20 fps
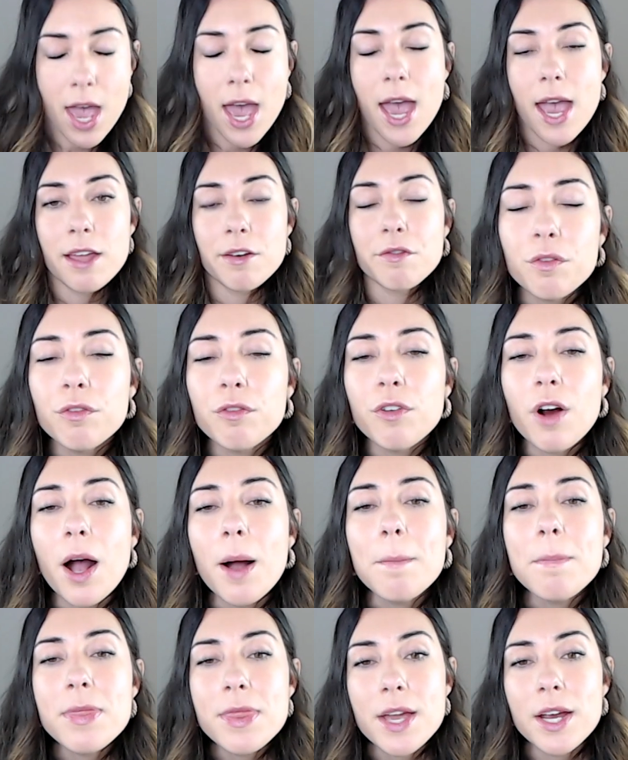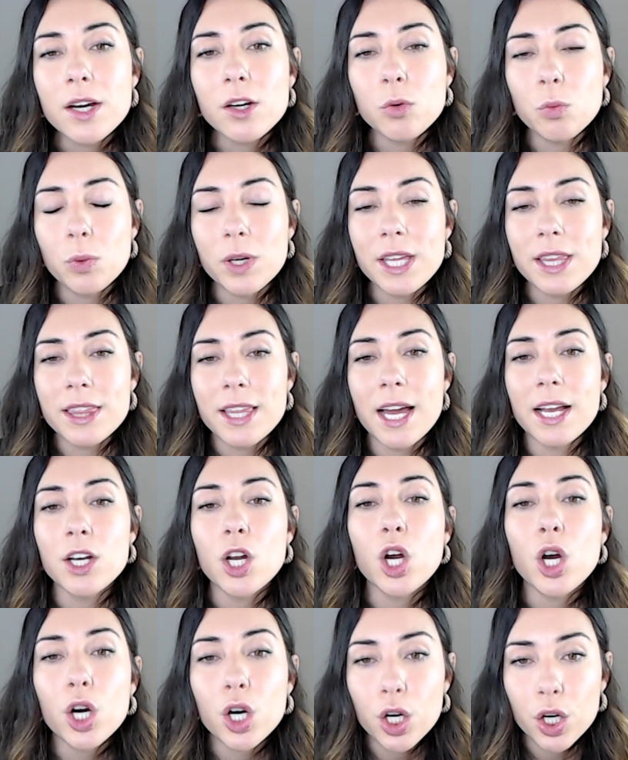And from there, we then
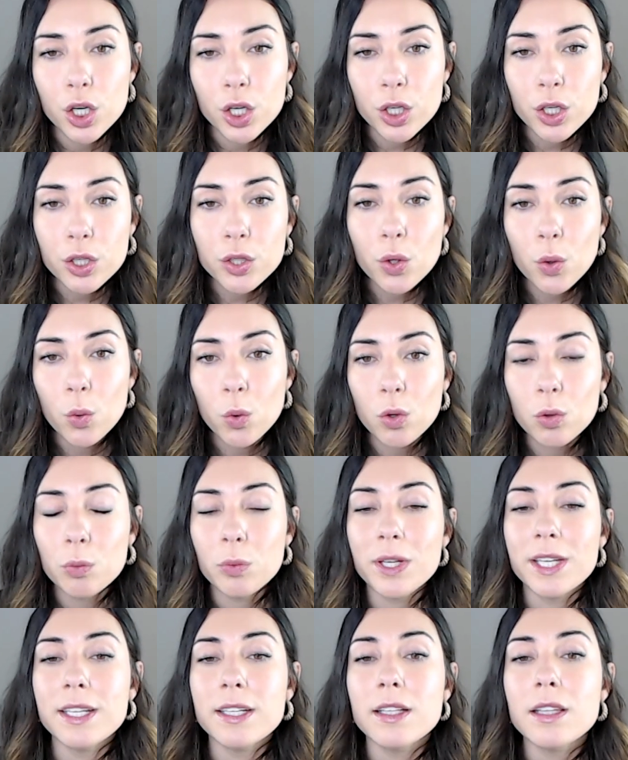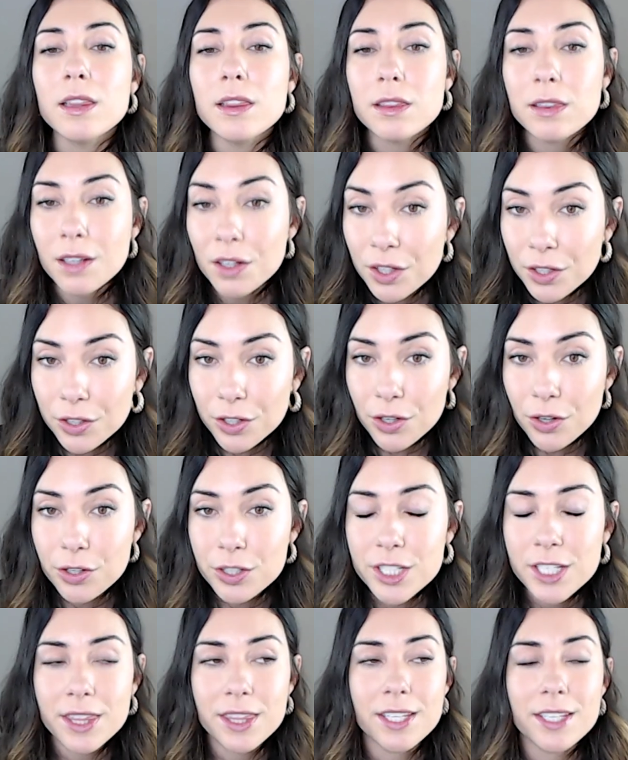heard or we
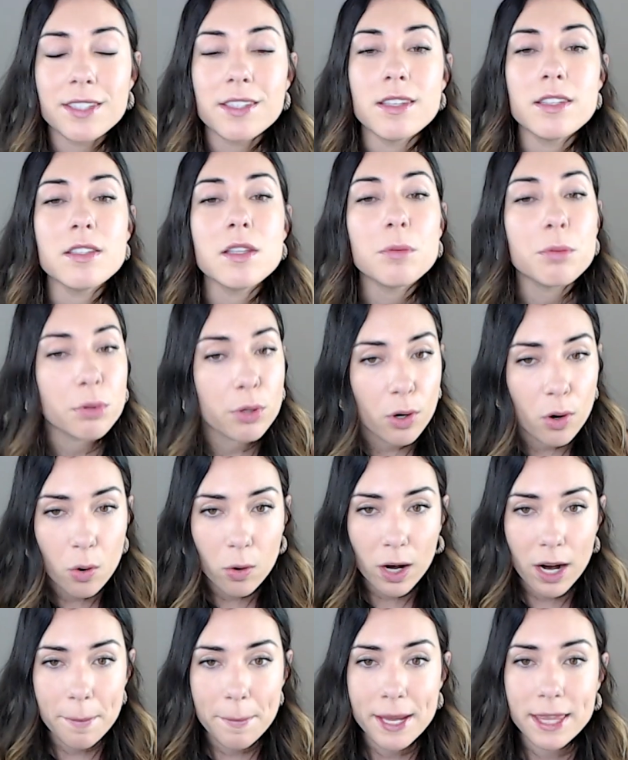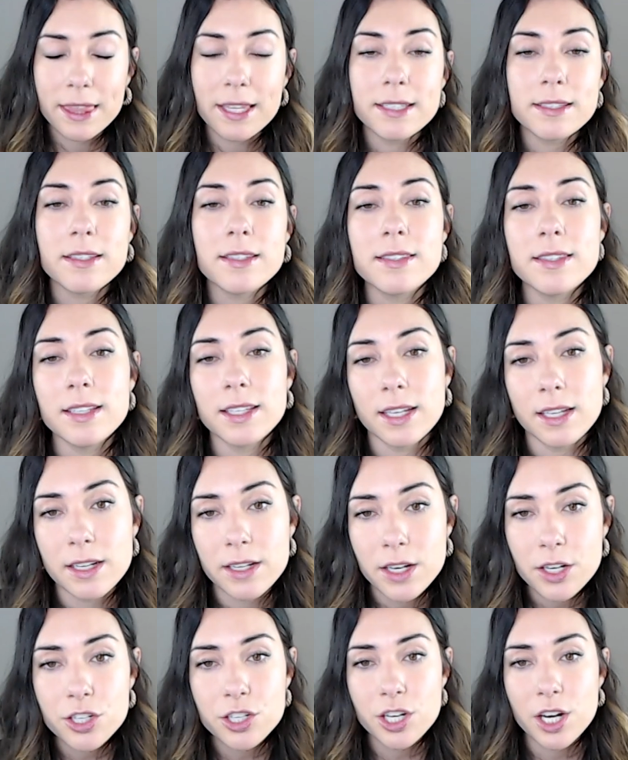learned, this is the programming, this is the
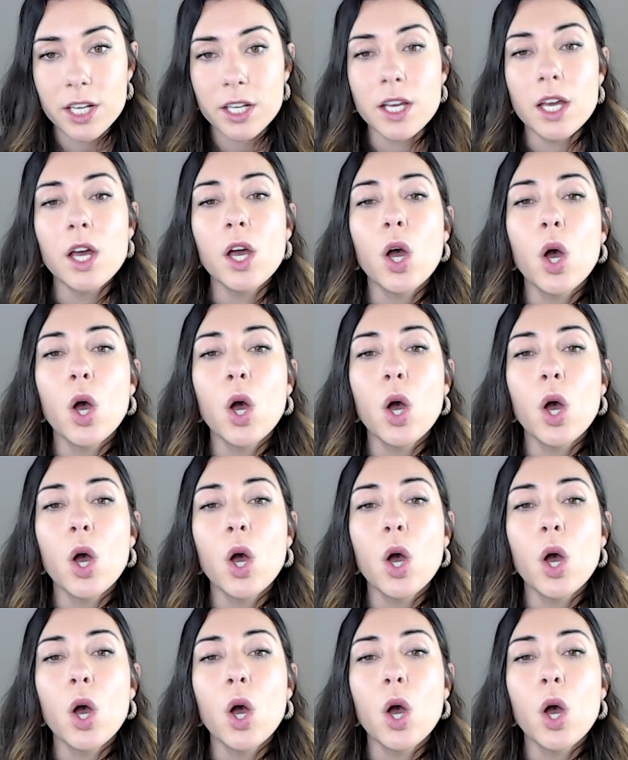conditioning.